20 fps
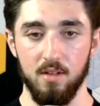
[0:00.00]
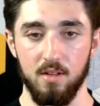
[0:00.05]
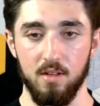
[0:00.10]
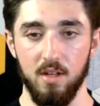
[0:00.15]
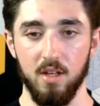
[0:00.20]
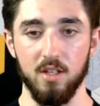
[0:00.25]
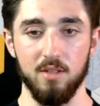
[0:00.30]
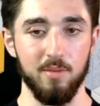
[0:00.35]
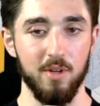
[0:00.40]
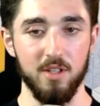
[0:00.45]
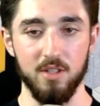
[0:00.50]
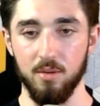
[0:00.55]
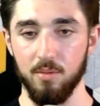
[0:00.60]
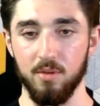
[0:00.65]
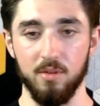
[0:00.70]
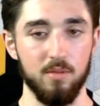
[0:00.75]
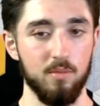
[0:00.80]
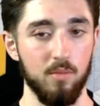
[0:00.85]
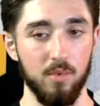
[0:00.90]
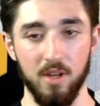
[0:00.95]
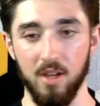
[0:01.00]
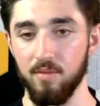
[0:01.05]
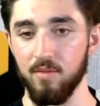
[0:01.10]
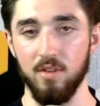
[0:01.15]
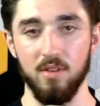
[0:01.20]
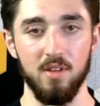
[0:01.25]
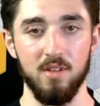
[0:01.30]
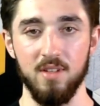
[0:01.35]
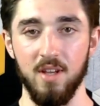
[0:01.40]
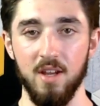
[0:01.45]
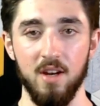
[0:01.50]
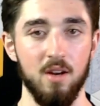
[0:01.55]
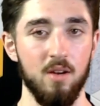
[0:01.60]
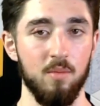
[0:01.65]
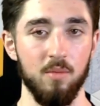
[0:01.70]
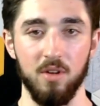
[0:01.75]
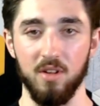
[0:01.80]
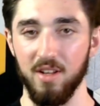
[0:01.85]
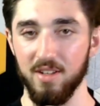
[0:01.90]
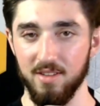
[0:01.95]
Just making sure we're giving you the data
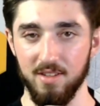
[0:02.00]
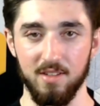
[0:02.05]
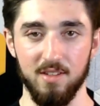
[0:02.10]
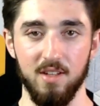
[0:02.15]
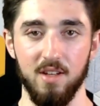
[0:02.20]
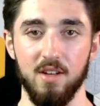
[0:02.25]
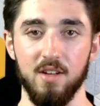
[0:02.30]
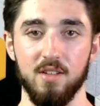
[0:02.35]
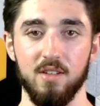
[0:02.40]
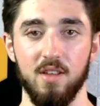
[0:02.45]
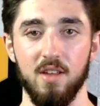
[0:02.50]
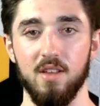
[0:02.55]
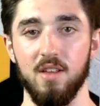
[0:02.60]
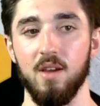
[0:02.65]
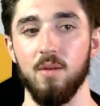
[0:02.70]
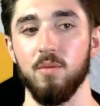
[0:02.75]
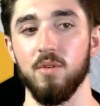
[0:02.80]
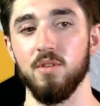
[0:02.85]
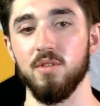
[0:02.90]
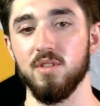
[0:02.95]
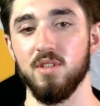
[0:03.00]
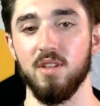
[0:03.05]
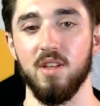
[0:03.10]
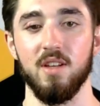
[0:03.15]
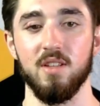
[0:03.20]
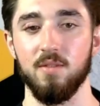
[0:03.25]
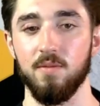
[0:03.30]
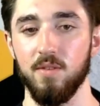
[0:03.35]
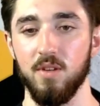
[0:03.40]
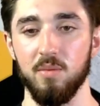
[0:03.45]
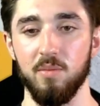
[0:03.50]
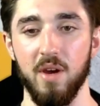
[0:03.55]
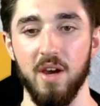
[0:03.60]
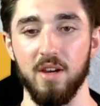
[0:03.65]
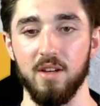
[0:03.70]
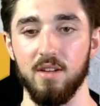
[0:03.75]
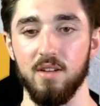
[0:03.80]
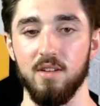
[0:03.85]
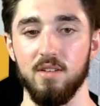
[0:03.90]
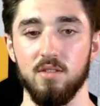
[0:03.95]
and we're collecting the data and we're using that as
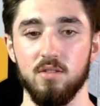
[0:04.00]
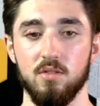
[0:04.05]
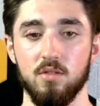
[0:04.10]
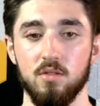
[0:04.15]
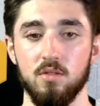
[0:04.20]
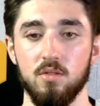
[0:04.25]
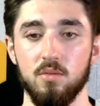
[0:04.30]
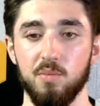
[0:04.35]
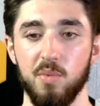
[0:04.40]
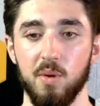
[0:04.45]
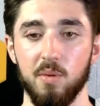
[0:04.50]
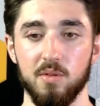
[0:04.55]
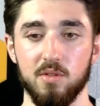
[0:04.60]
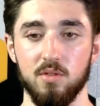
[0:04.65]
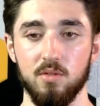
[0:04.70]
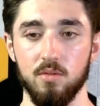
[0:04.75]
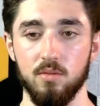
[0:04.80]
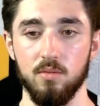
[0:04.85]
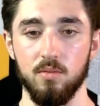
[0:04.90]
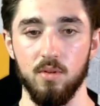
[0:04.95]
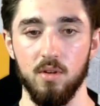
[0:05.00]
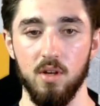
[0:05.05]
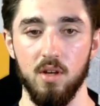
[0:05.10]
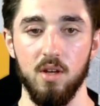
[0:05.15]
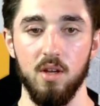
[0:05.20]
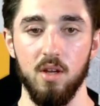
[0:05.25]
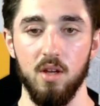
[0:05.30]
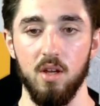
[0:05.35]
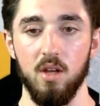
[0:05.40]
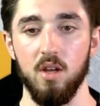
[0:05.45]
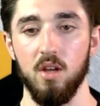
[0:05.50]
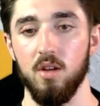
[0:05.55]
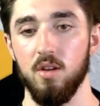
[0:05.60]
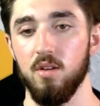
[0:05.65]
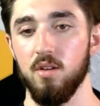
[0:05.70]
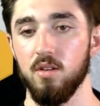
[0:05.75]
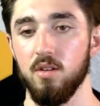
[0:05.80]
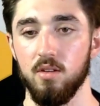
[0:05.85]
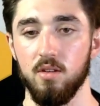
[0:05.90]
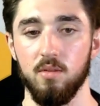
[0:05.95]
feedback to be able to
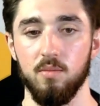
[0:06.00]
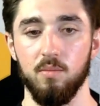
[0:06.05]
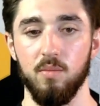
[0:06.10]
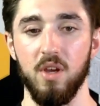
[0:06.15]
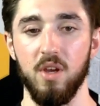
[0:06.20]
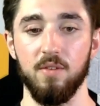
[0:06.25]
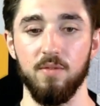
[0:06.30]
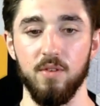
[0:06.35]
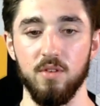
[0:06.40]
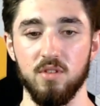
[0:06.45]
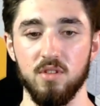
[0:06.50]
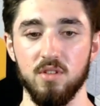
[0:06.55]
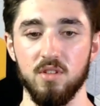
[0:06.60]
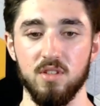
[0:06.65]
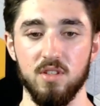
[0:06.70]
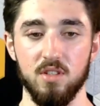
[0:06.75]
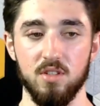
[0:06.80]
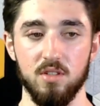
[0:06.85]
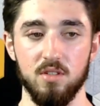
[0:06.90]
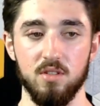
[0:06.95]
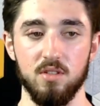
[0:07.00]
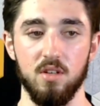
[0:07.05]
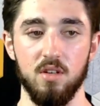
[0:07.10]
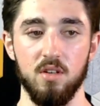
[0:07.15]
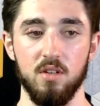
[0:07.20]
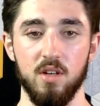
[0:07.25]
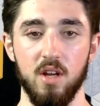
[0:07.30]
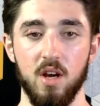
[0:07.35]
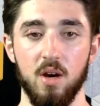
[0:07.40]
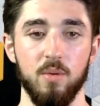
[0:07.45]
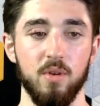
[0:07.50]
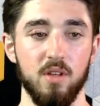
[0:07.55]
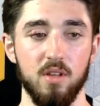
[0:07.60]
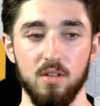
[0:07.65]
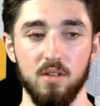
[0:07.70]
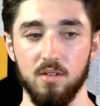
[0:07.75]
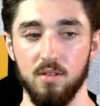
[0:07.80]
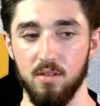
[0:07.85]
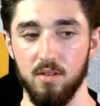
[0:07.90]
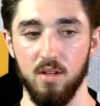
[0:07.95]
make future decisions on how we
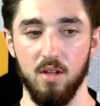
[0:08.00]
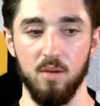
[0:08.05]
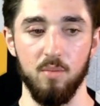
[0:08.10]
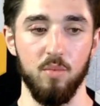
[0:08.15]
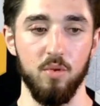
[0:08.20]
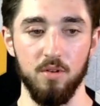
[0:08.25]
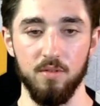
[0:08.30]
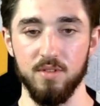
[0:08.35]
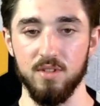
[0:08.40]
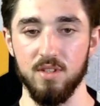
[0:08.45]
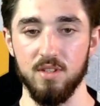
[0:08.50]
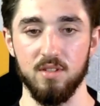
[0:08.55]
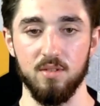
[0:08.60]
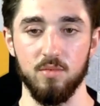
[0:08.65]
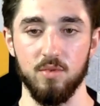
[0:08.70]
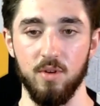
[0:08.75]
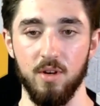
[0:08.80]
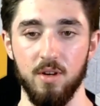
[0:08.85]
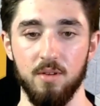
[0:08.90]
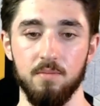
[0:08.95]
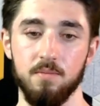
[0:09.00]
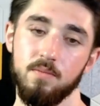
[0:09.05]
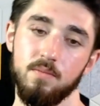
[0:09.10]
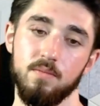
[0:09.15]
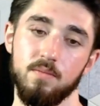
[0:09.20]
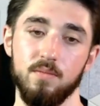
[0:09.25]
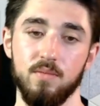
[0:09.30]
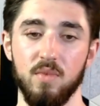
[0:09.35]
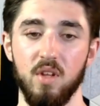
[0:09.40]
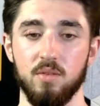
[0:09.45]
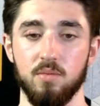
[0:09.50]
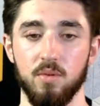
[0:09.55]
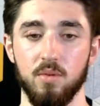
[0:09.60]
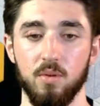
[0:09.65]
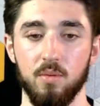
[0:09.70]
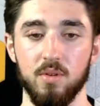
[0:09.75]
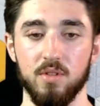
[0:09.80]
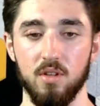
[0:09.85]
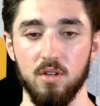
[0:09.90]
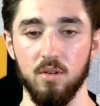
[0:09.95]
can improve systems, right? That's
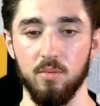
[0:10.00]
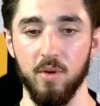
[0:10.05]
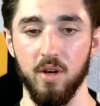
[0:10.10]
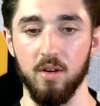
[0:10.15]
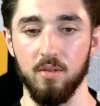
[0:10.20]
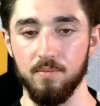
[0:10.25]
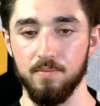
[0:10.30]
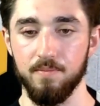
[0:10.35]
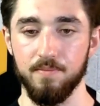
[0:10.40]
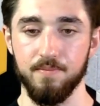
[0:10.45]
really what it's all about.